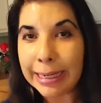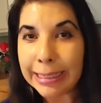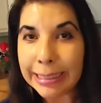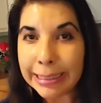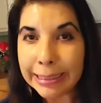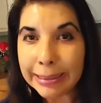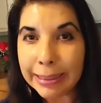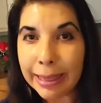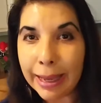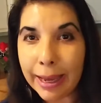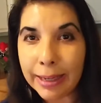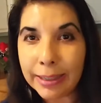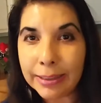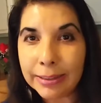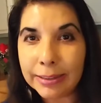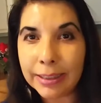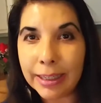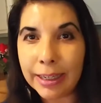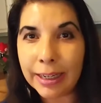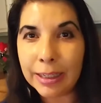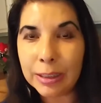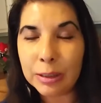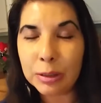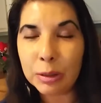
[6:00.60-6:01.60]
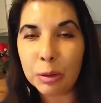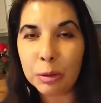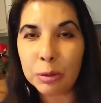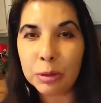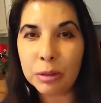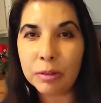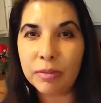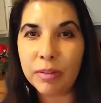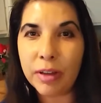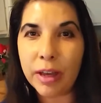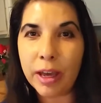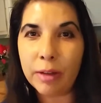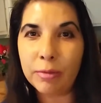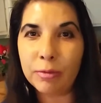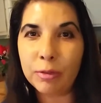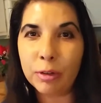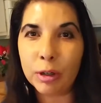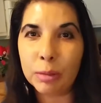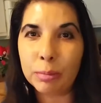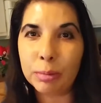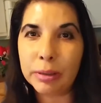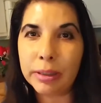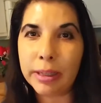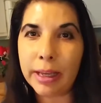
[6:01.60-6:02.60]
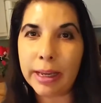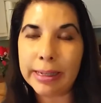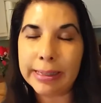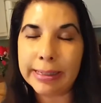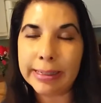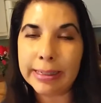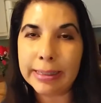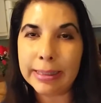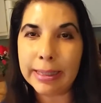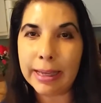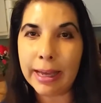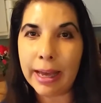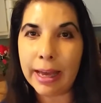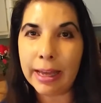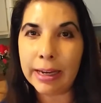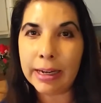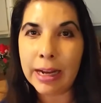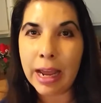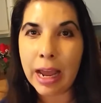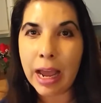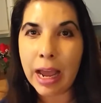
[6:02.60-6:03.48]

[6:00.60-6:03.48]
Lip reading: declined, and I told the vet very politely that